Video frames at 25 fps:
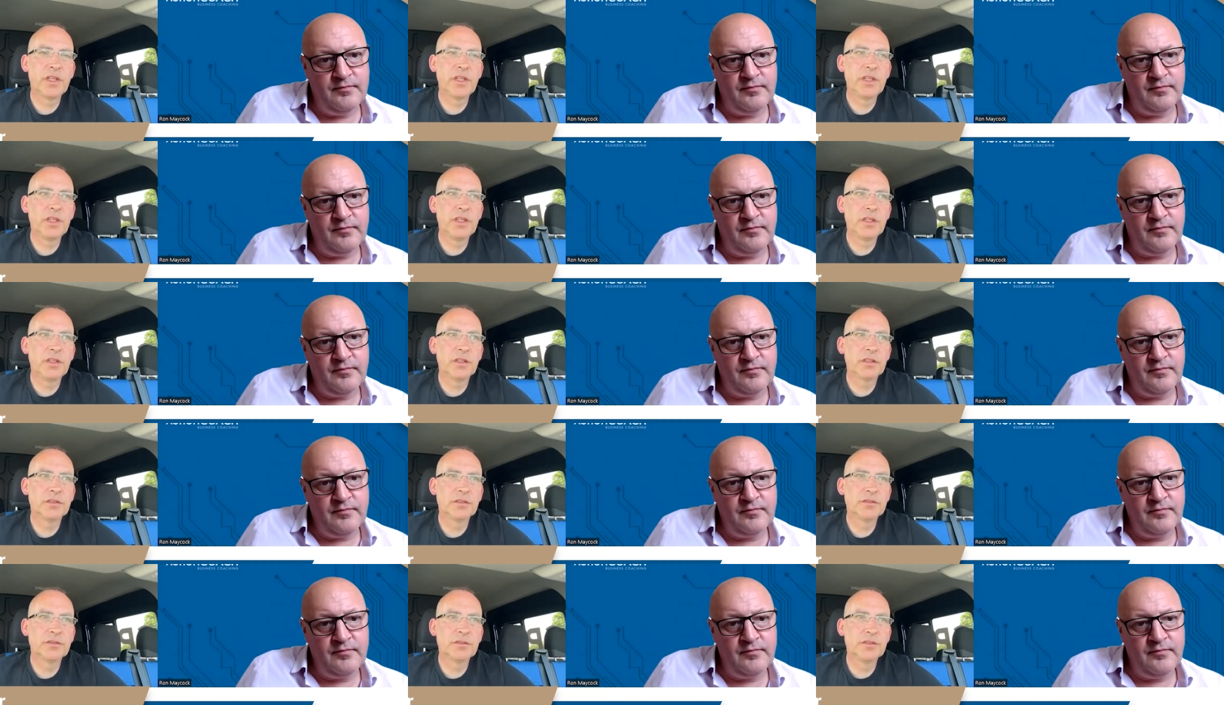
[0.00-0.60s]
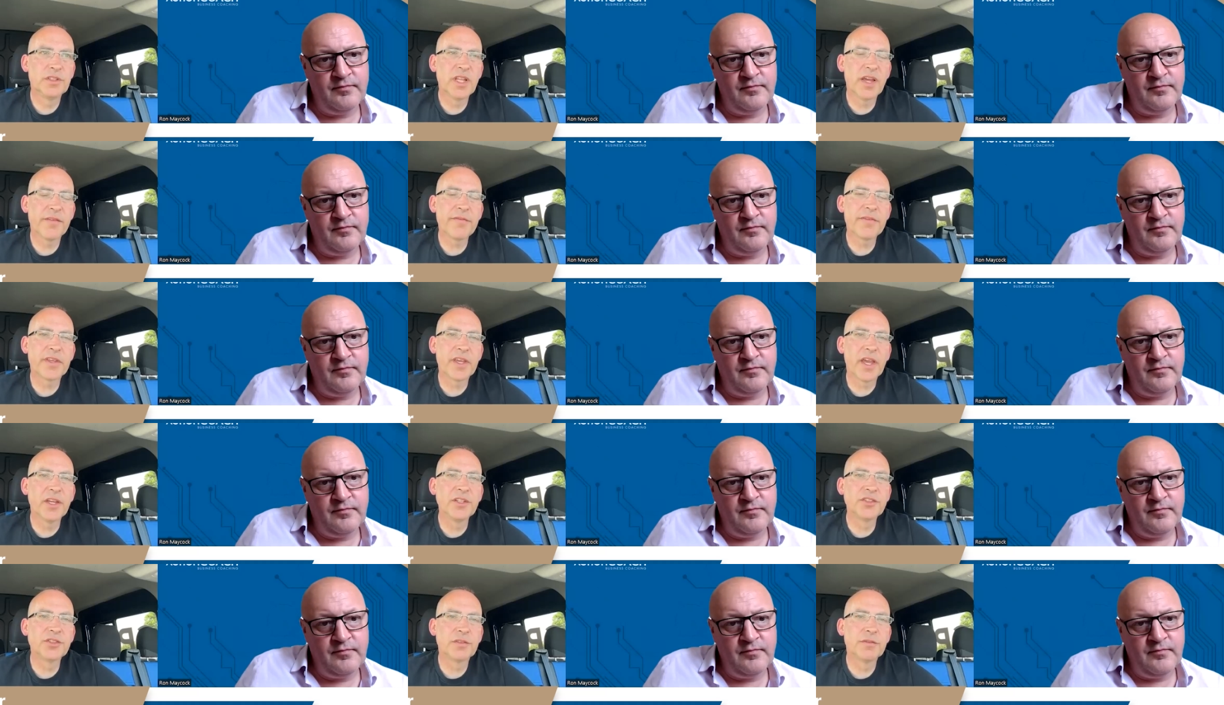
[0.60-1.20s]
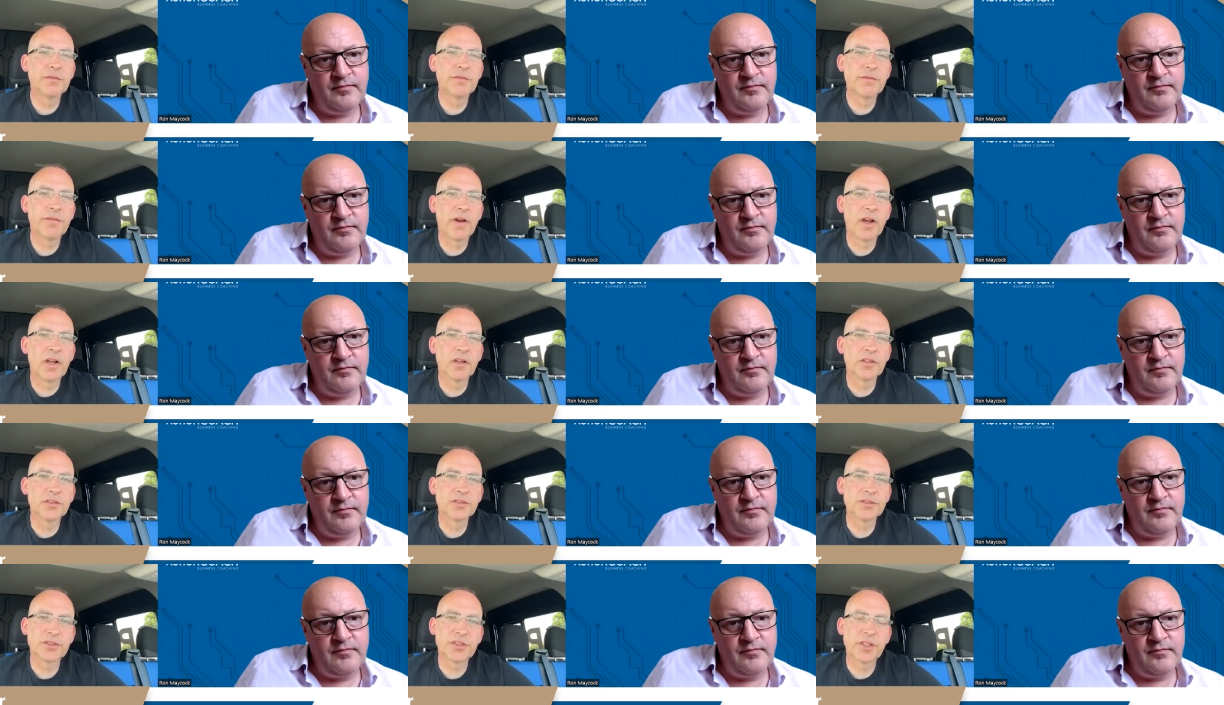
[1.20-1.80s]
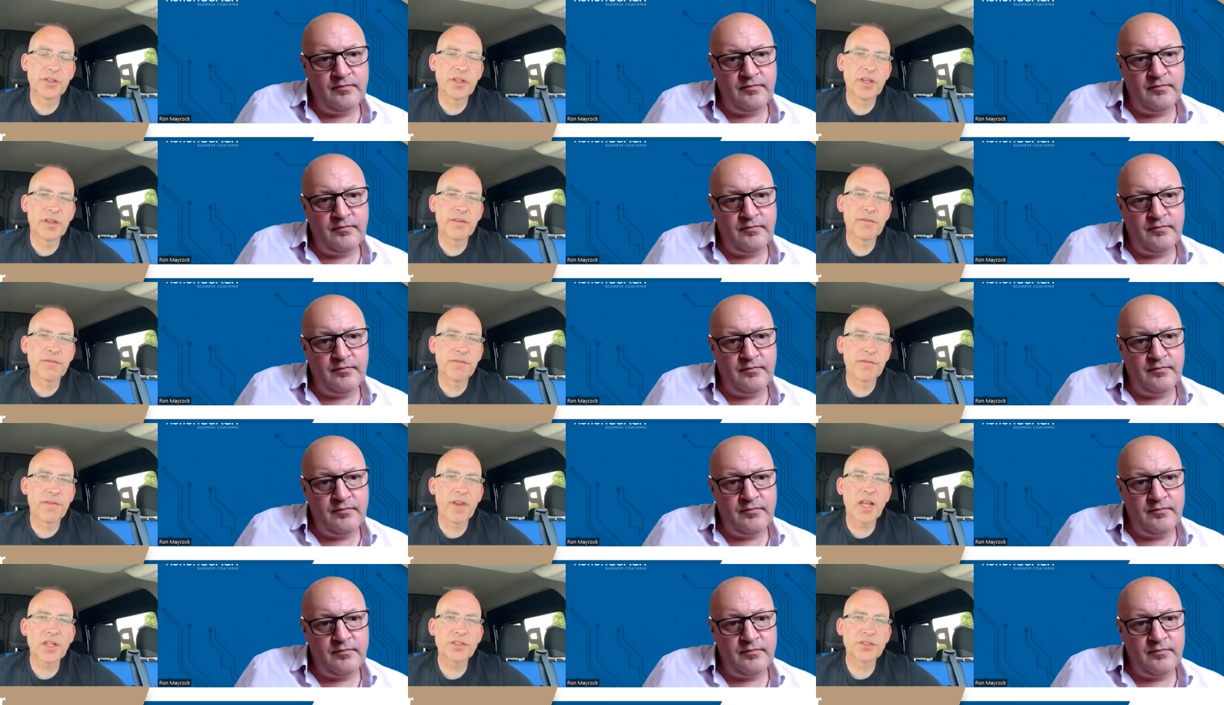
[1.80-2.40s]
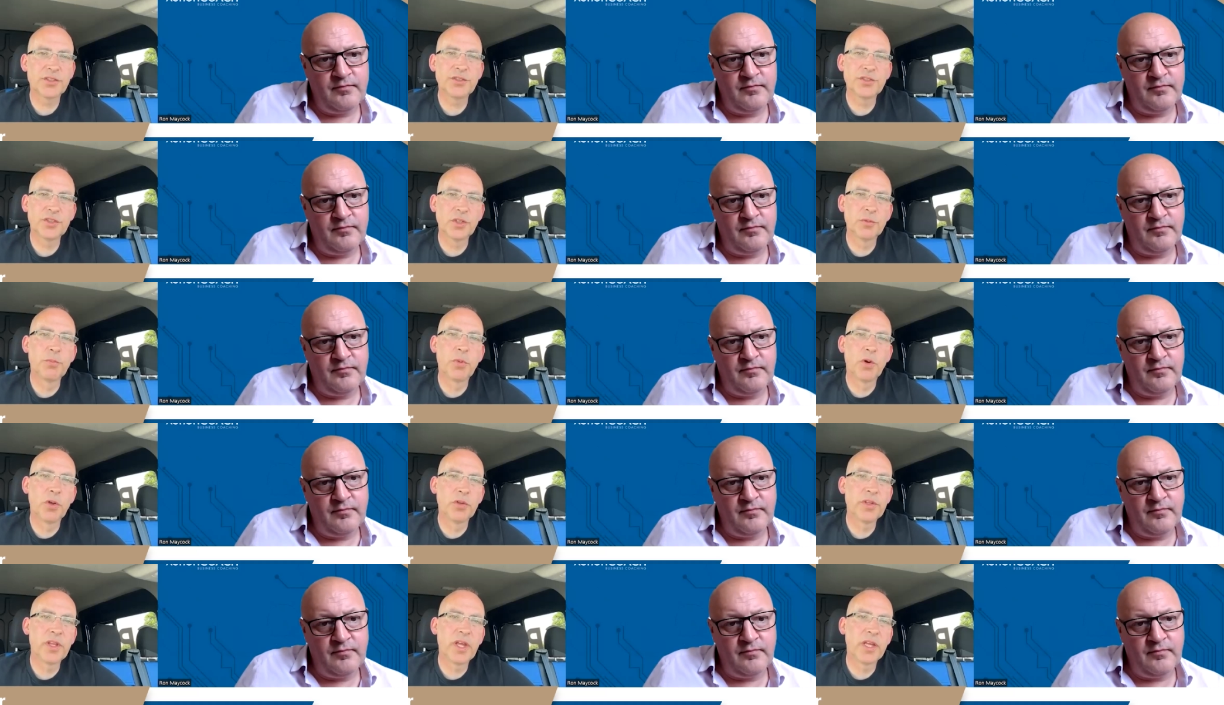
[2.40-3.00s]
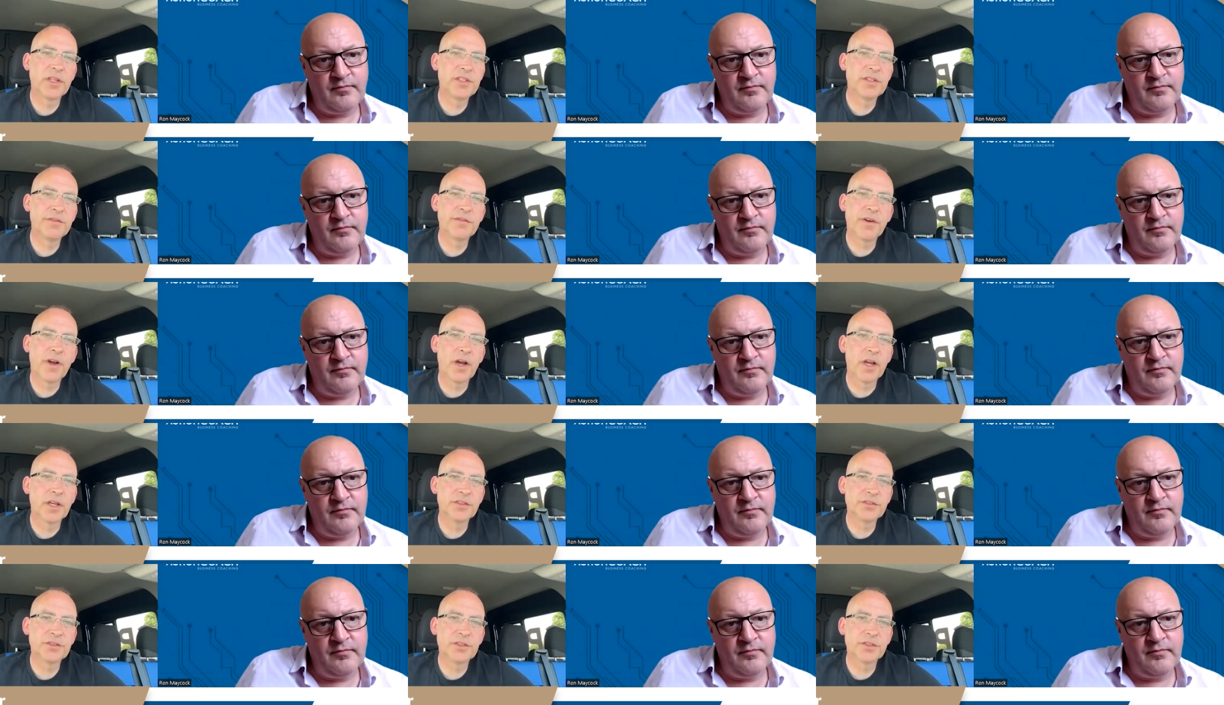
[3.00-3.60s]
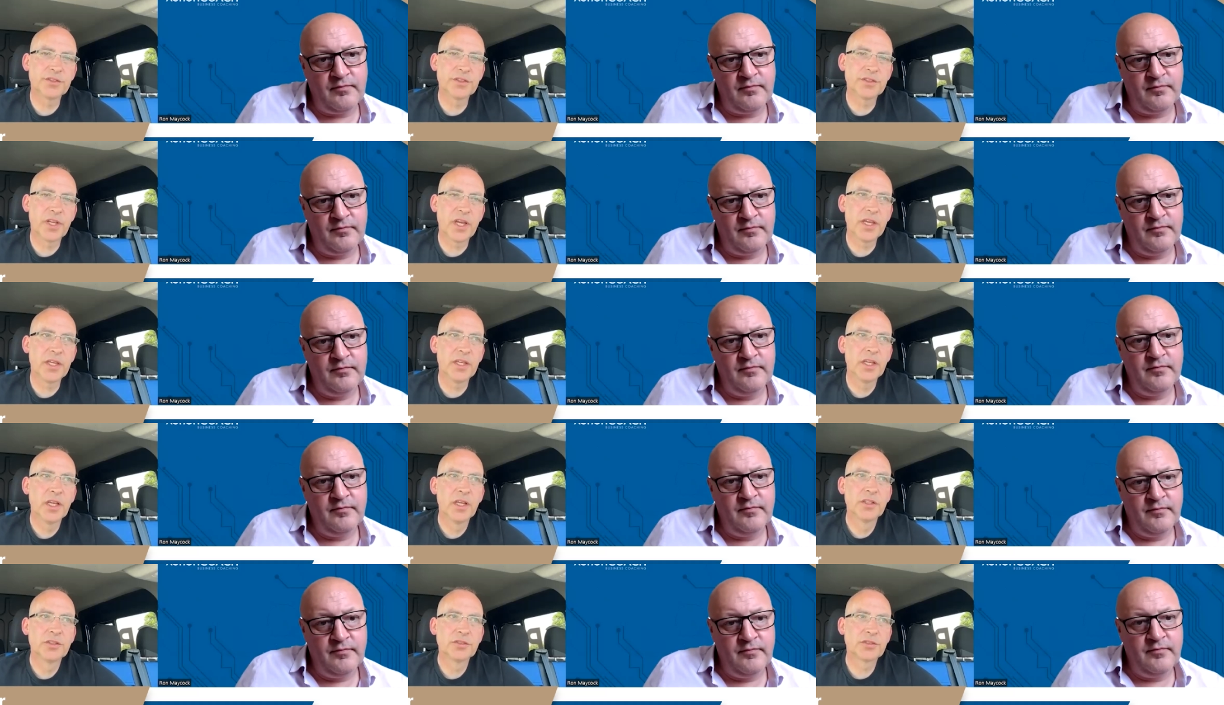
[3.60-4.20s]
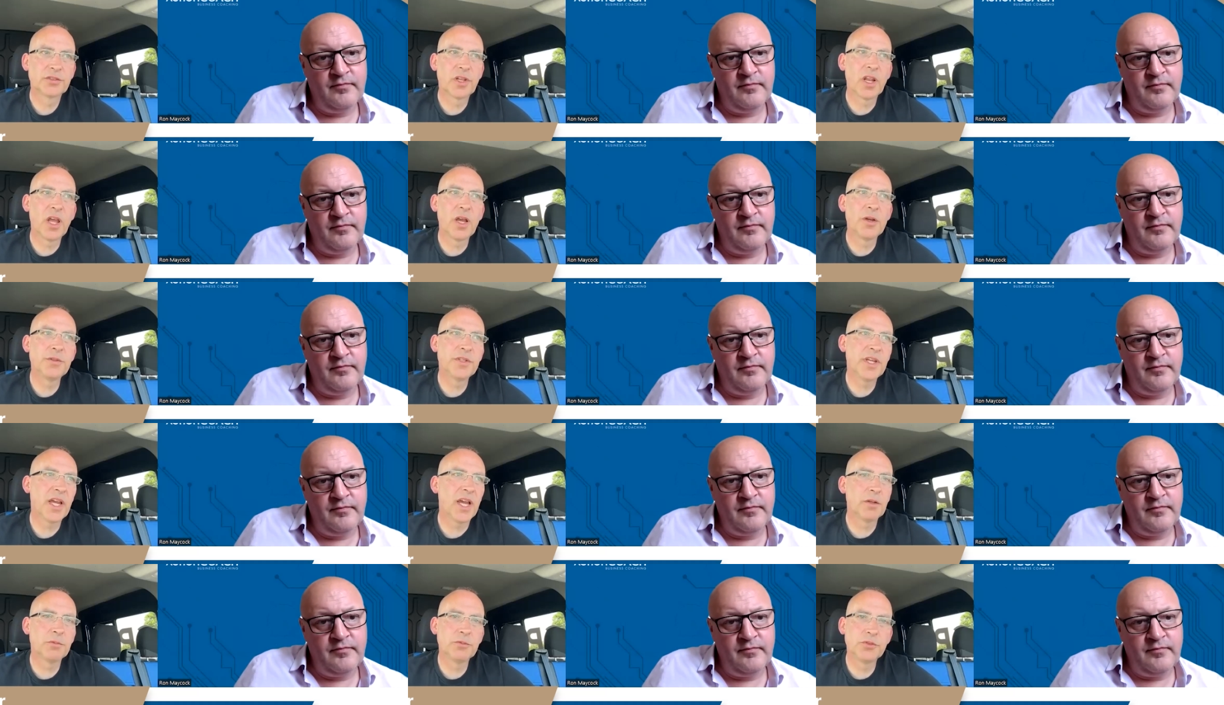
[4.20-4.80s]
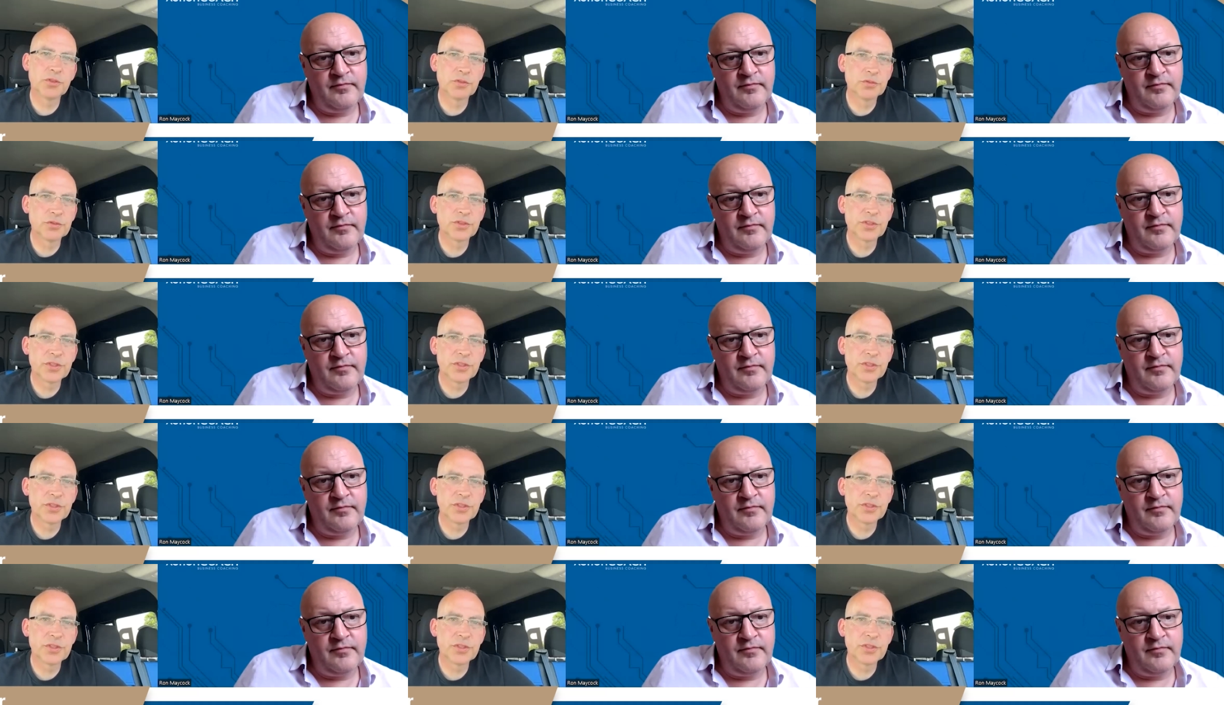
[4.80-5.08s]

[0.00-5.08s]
Speaker 1: the navigation files so that it flashes up on their device to say, slow down,